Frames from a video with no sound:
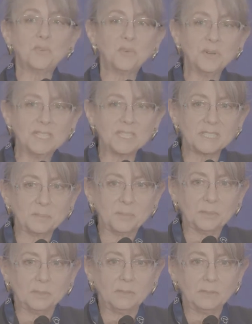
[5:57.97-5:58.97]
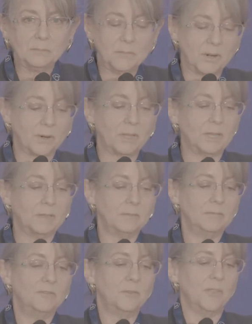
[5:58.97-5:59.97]
principal market
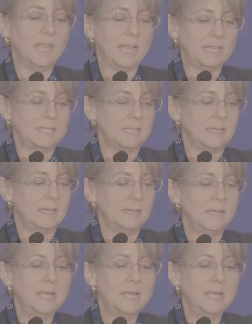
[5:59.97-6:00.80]
for the asset.